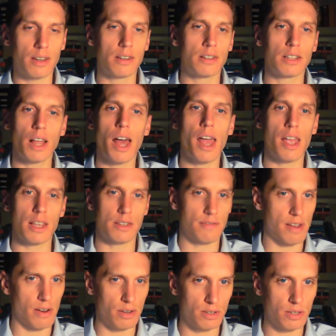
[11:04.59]
Clay is
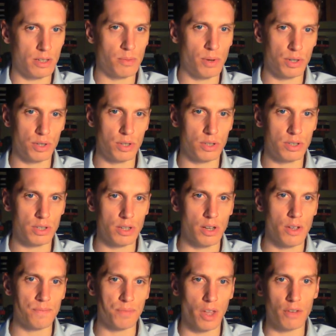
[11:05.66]
very suspicious
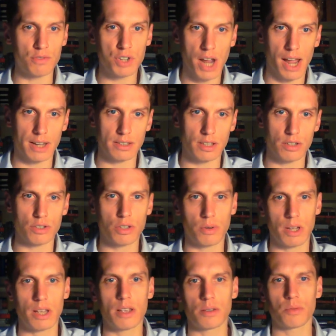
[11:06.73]
of Jackson. So
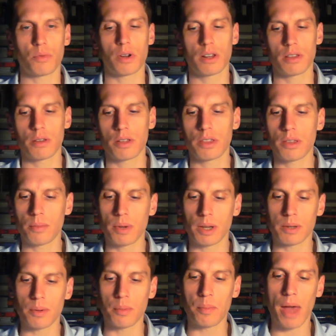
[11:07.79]
he is one of the
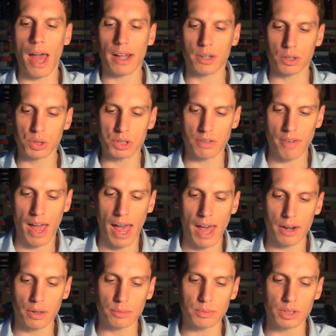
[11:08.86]
big backers of
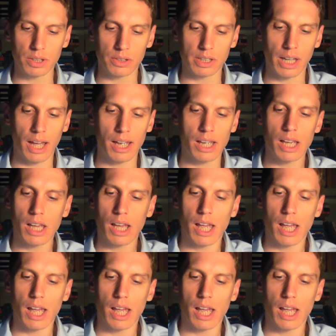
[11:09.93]
Adams, okay?